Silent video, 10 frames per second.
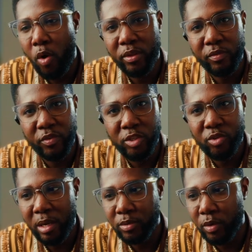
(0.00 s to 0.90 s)
all the
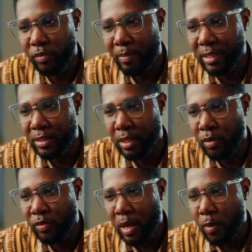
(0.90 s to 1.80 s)
visuals of
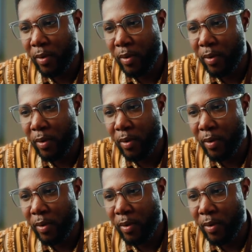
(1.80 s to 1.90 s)
myself.